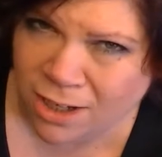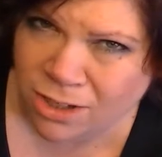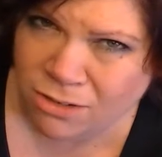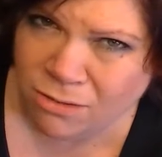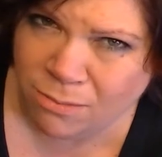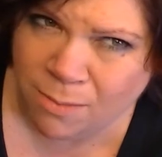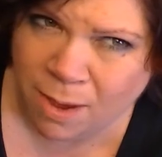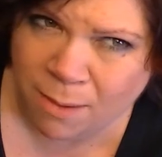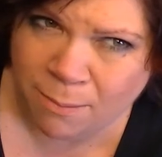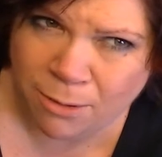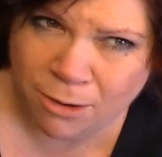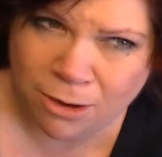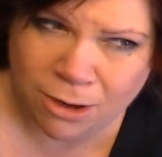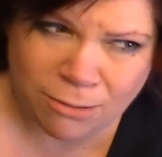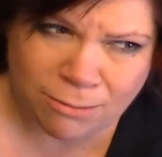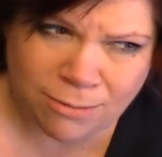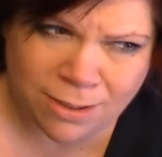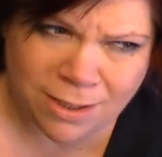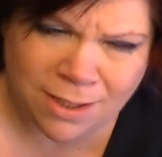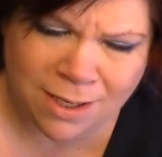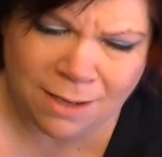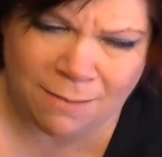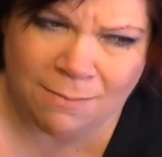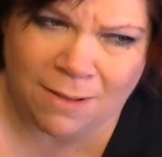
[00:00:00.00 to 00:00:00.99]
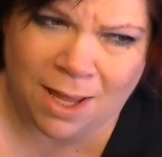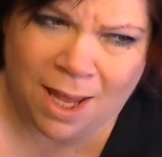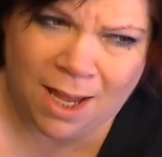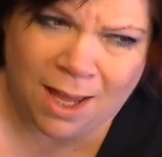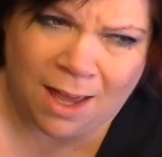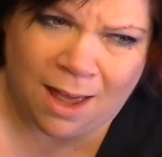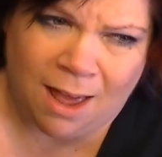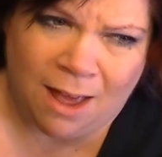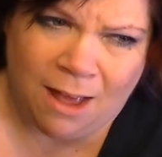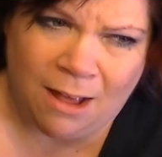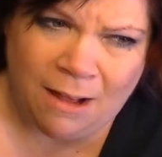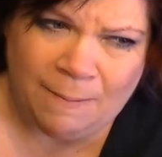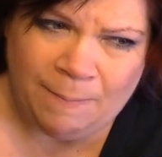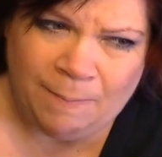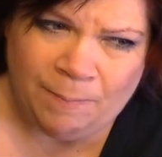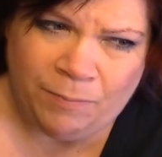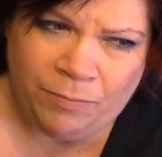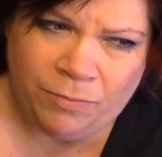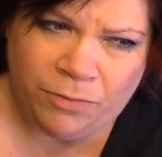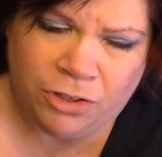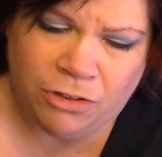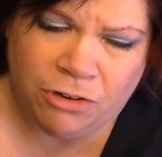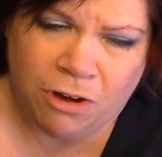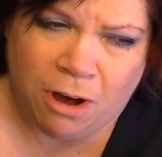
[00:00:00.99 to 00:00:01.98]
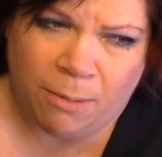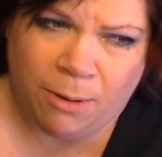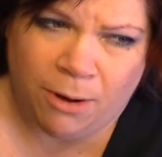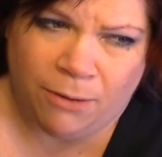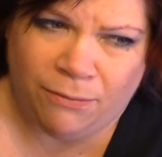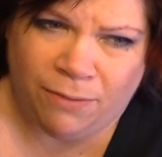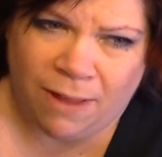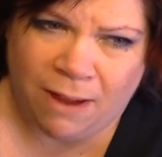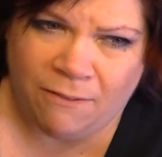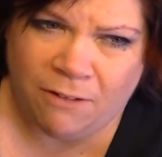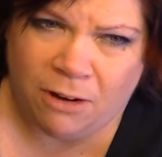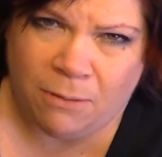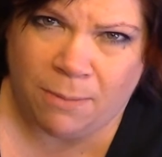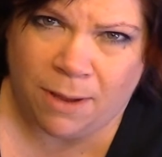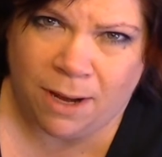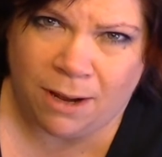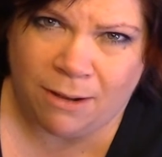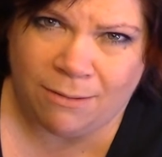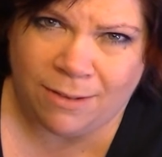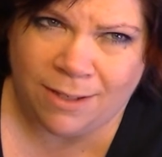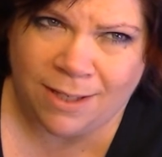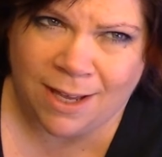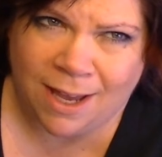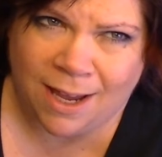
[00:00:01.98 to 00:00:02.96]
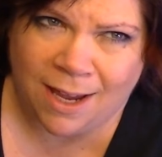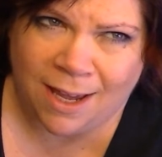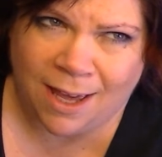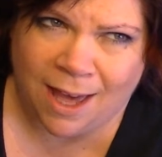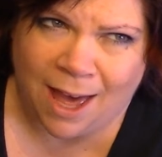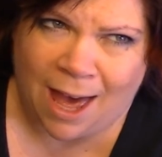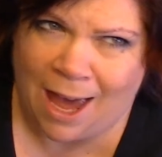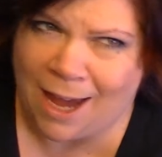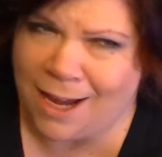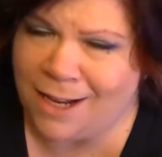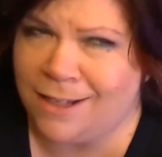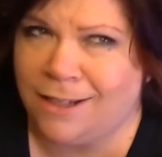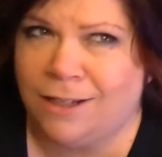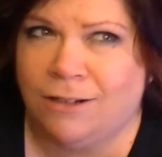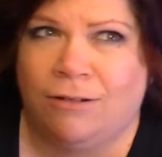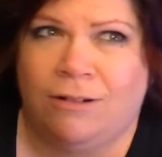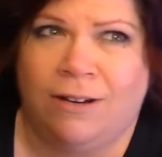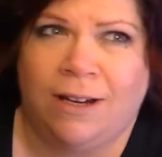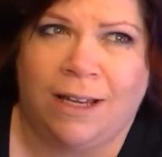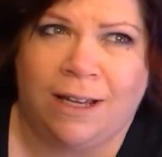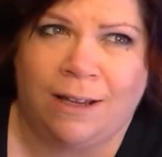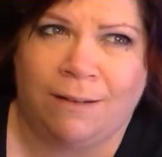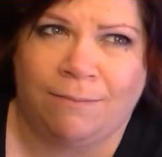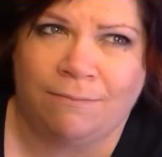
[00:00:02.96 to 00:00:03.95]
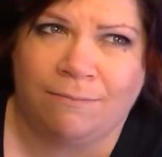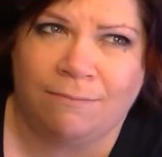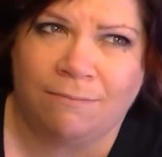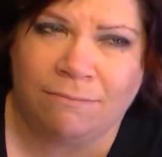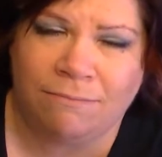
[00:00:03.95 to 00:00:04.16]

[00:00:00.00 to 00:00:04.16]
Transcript: guys remember? It was some like strawberry flavor, but it was like ice cream.